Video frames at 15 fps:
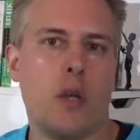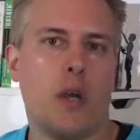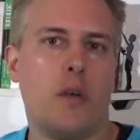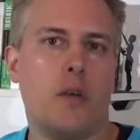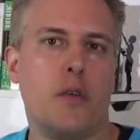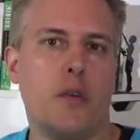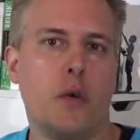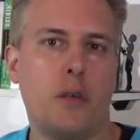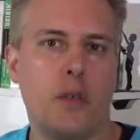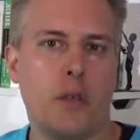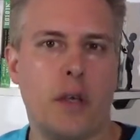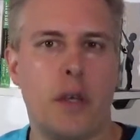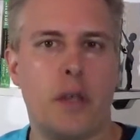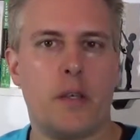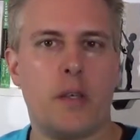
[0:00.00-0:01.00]
I thought the
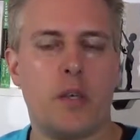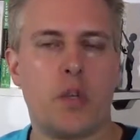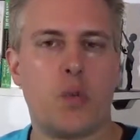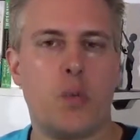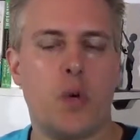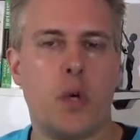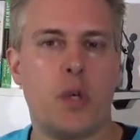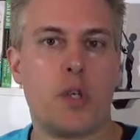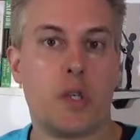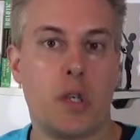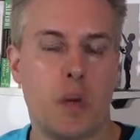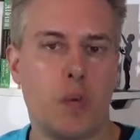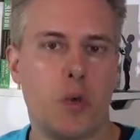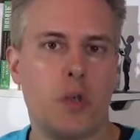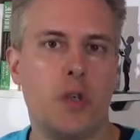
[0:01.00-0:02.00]
characters were
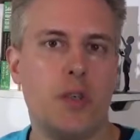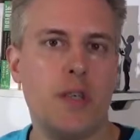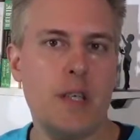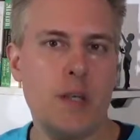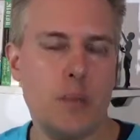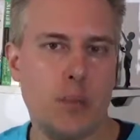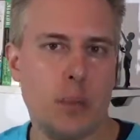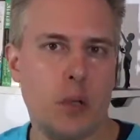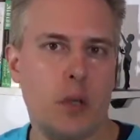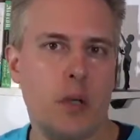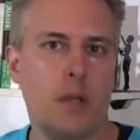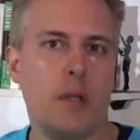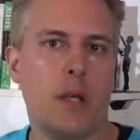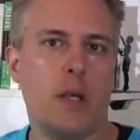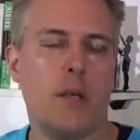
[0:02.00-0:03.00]
somewhat deeper
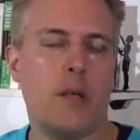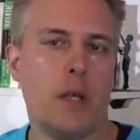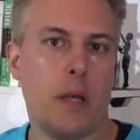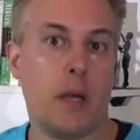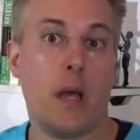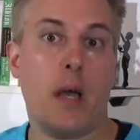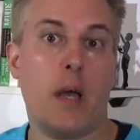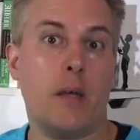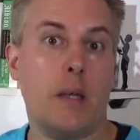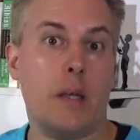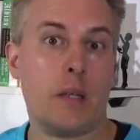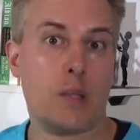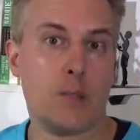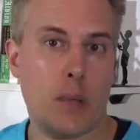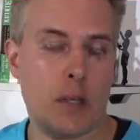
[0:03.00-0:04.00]
than than I had
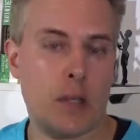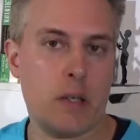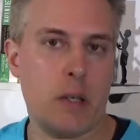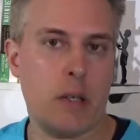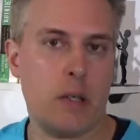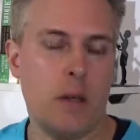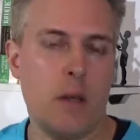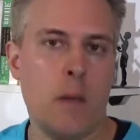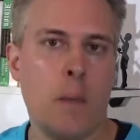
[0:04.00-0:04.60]
expected.